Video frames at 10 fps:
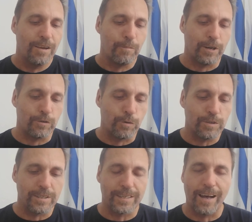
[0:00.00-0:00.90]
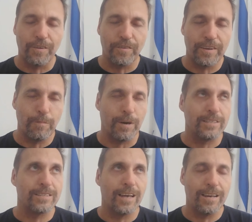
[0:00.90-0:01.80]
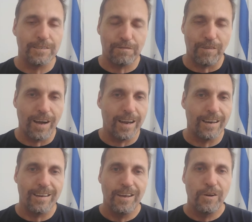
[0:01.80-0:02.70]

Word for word: My daughter's healthy, my son is fine.